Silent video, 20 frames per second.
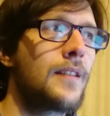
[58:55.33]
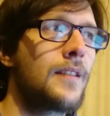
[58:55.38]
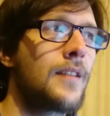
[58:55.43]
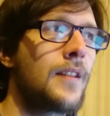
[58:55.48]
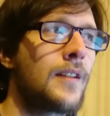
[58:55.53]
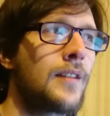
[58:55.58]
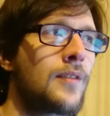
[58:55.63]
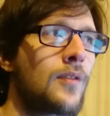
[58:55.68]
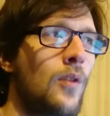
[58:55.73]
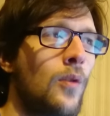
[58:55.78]

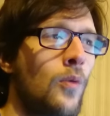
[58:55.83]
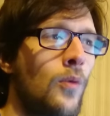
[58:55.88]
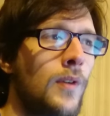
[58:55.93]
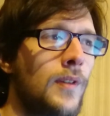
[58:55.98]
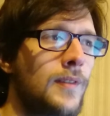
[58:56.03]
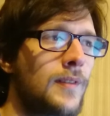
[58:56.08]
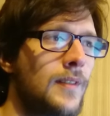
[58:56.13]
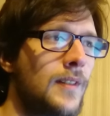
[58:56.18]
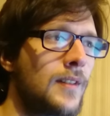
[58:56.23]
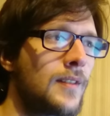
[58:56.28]
there is
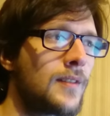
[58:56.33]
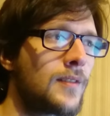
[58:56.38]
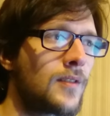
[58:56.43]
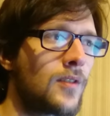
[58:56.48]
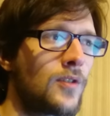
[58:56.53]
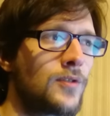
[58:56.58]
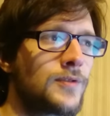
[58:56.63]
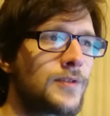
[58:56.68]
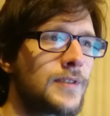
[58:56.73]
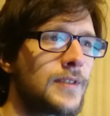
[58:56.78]
always this
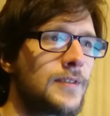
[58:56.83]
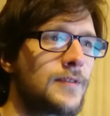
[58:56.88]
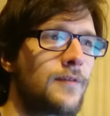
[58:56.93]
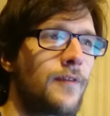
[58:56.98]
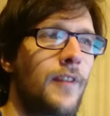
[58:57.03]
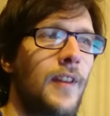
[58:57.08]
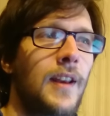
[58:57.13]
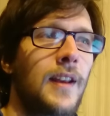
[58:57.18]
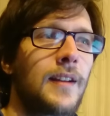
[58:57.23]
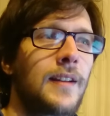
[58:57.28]
constant
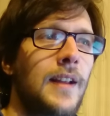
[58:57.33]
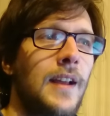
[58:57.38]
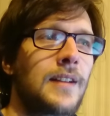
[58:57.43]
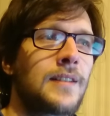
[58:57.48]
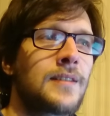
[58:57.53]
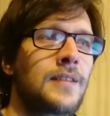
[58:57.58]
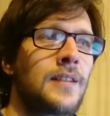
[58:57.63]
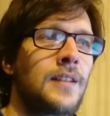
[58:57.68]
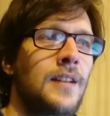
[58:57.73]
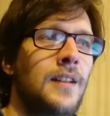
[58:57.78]
feeling
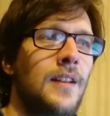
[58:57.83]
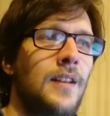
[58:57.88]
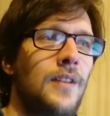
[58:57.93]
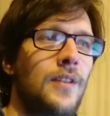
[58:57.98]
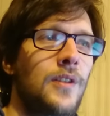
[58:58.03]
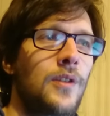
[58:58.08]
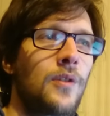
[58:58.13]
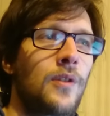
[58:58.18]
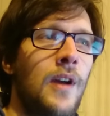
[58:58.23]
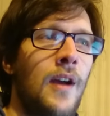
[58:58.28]
that
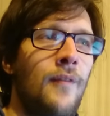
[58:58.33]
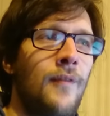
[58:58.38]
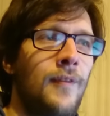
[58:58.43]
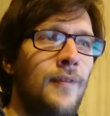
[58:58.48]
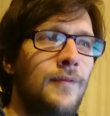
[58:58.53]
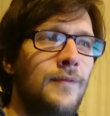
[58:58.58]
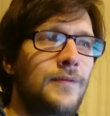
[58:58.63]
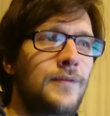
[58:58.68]
you have